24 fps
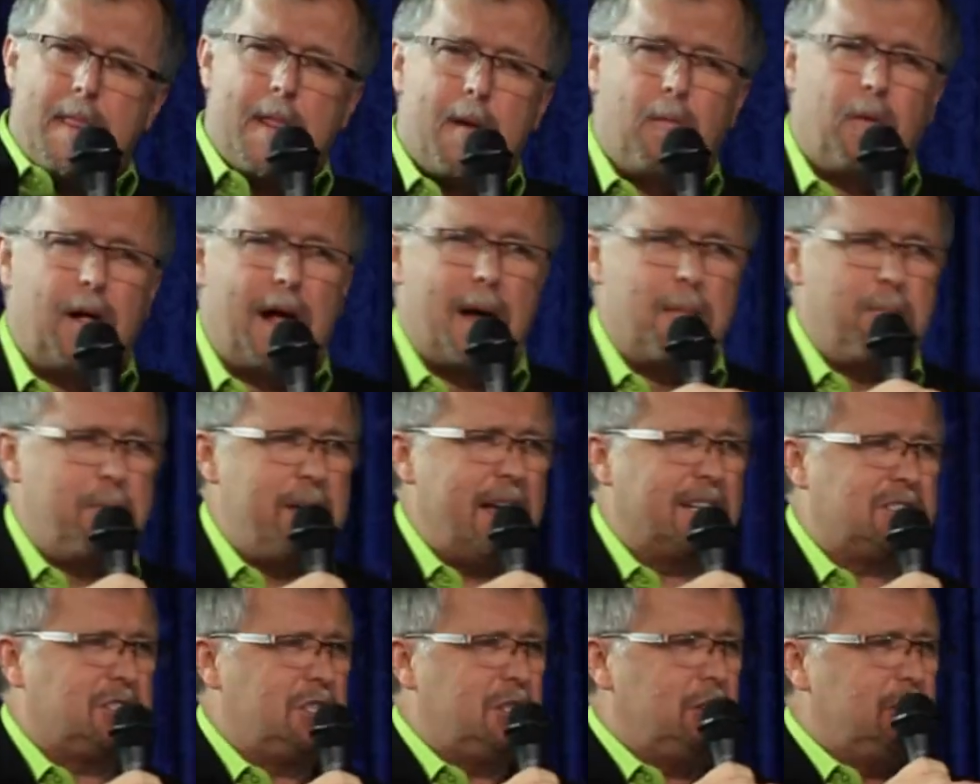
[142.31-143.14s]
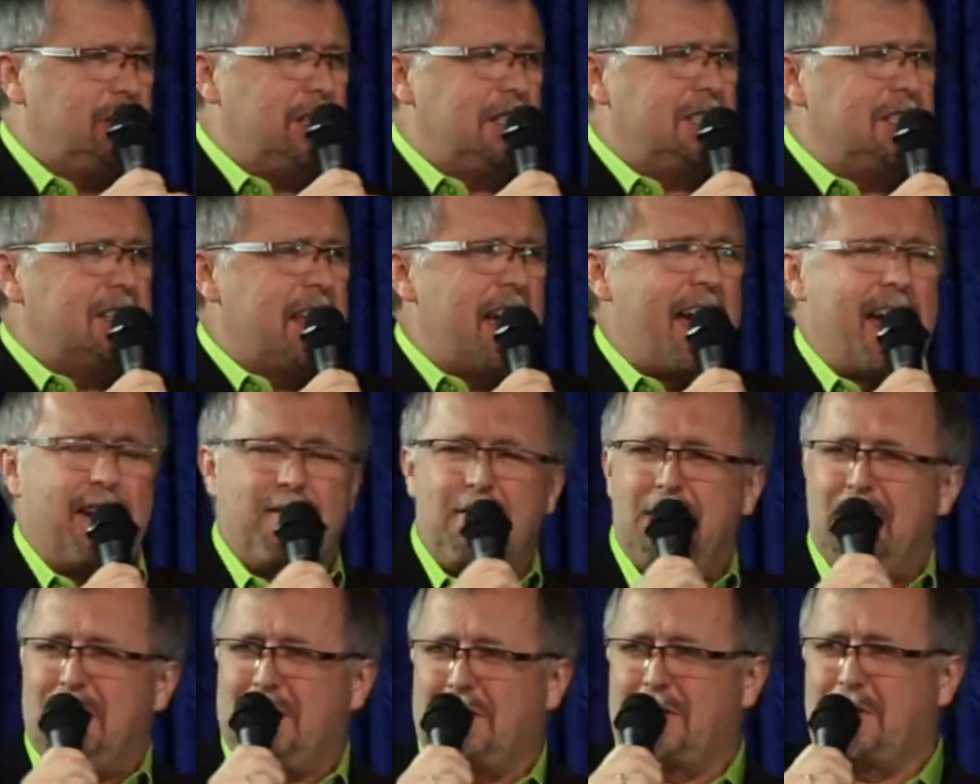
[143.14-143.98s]
Well, I bet you didn't
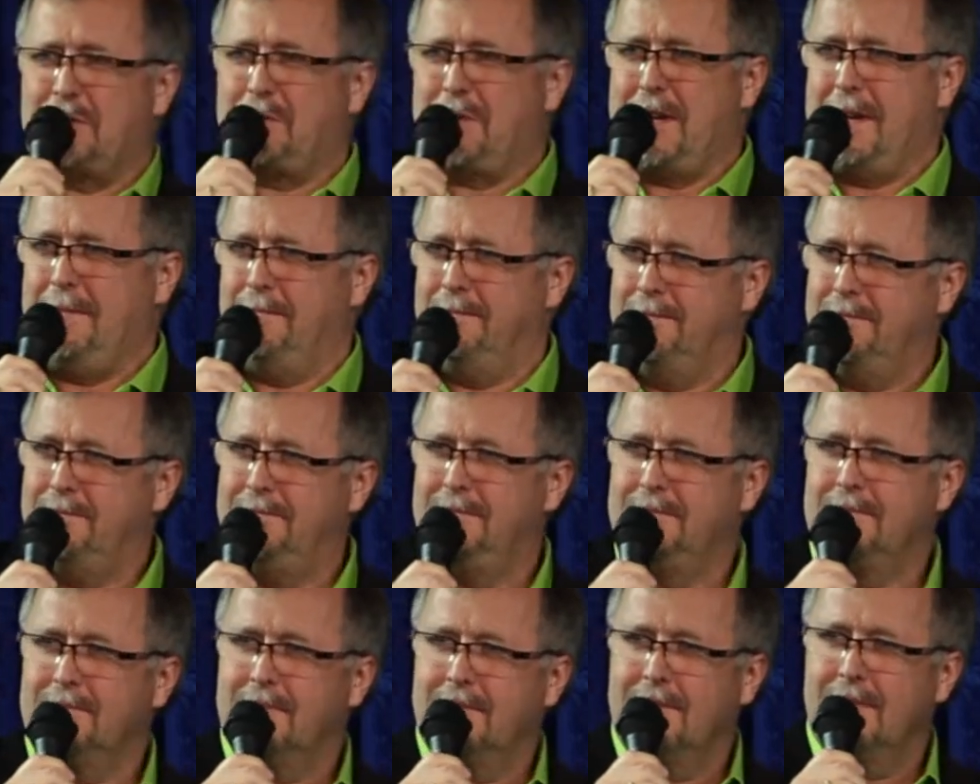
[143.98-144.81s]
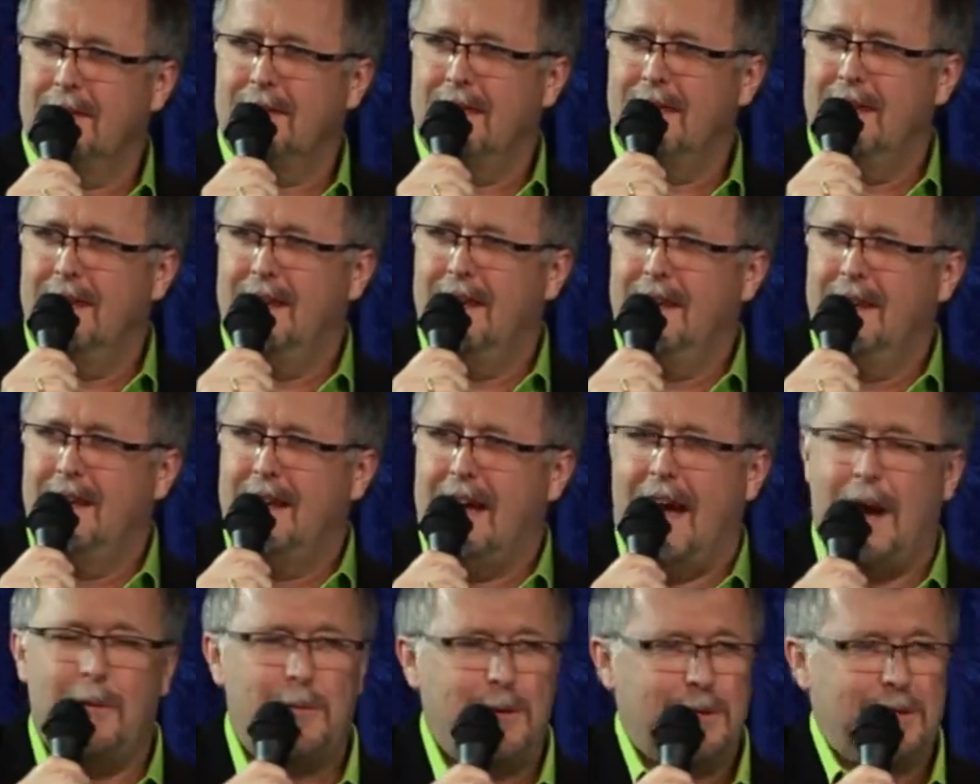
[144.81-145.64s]
have this dream.
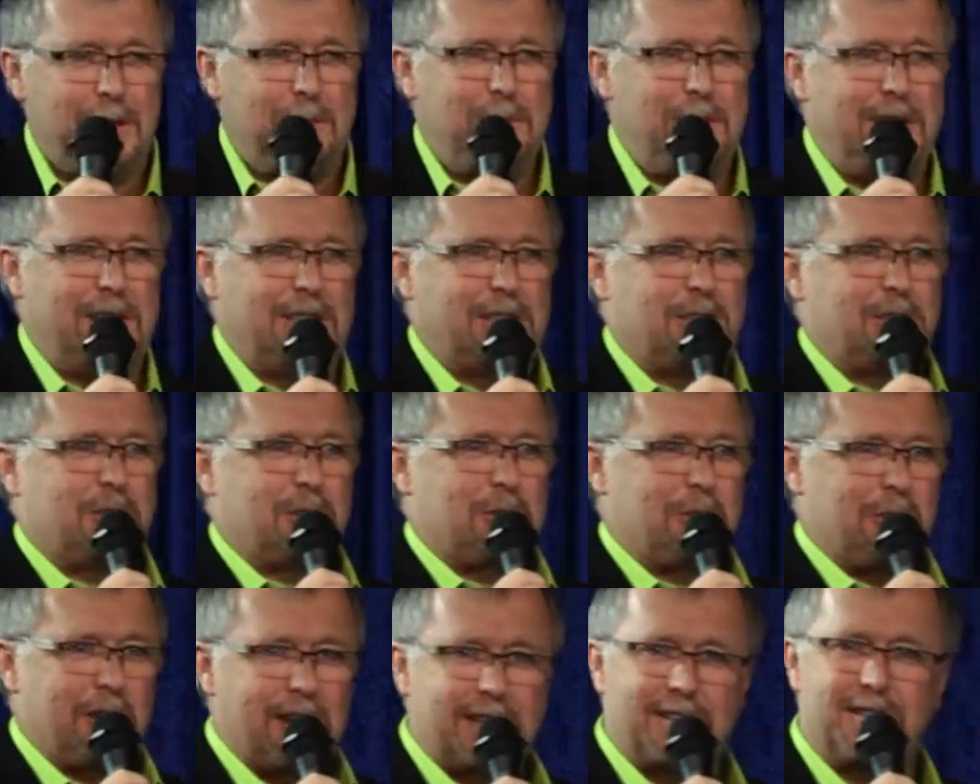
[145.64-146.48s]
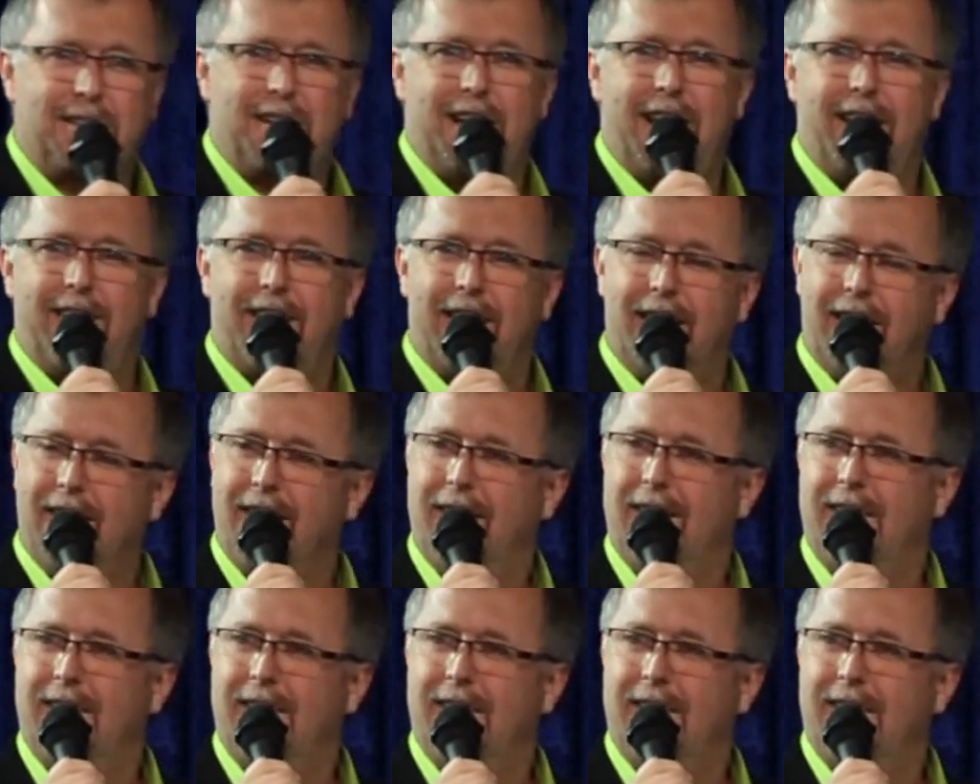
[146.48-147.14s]
I wanted to be a truck driver.